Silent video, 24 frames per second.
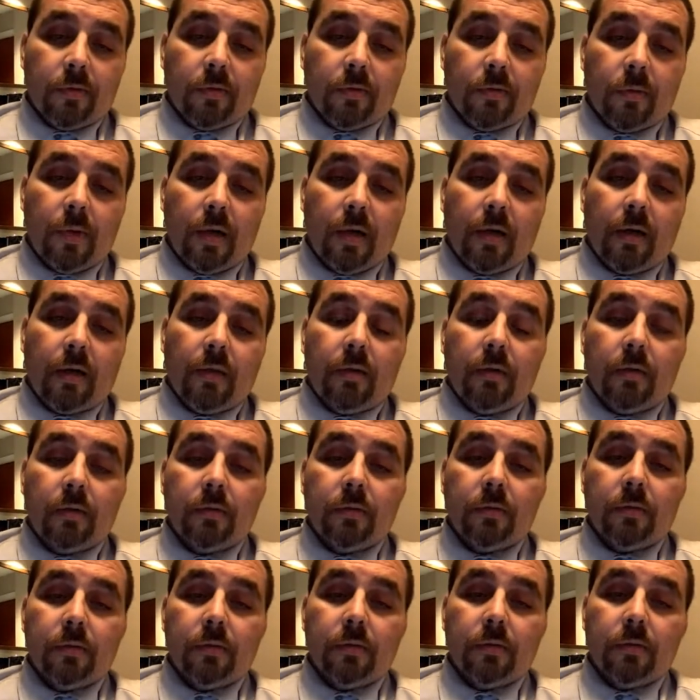Well,
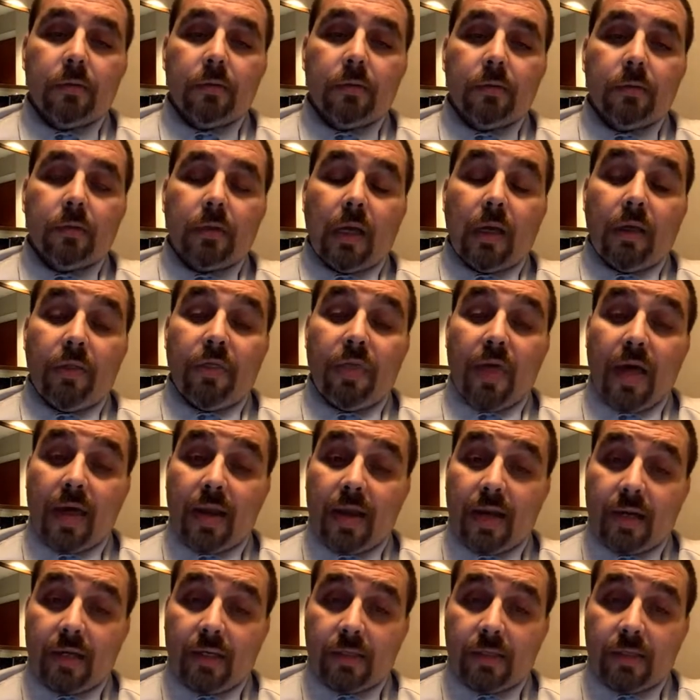now that I